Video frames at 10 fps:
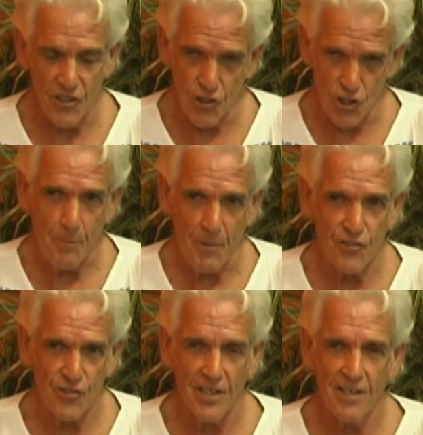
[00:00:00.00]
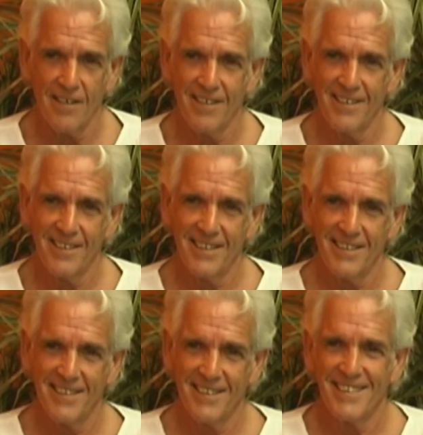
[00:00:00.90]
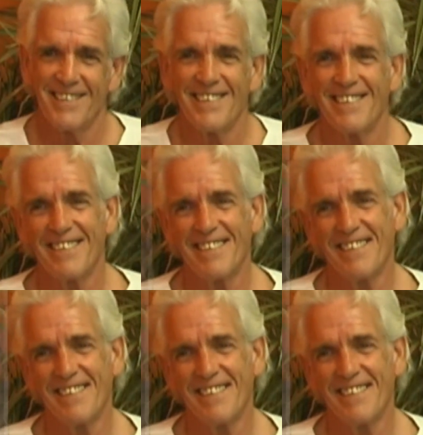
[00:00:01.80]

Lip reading: be sure and give that a shot if you're up in the area at that